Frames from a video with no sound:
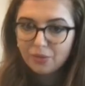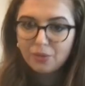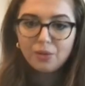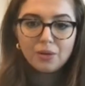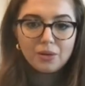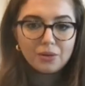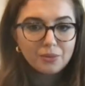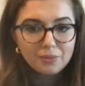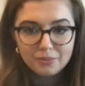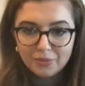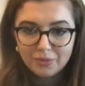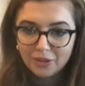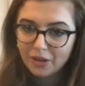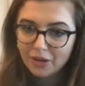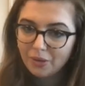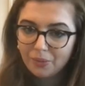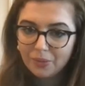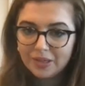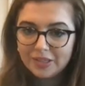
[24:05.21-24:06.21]
or,
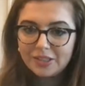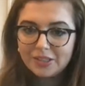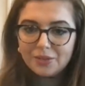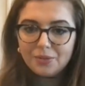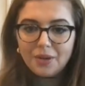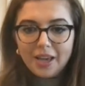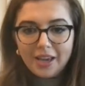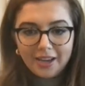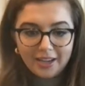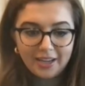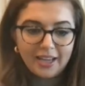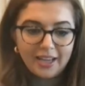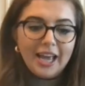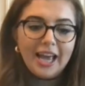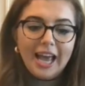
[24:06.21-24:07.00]
once a week.